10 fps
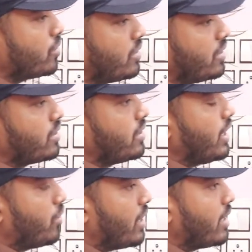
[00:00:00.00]
which is
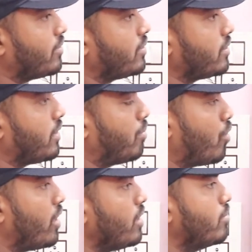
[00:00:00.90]
required, the
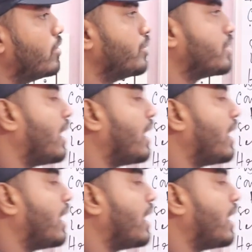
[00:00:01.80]
body moves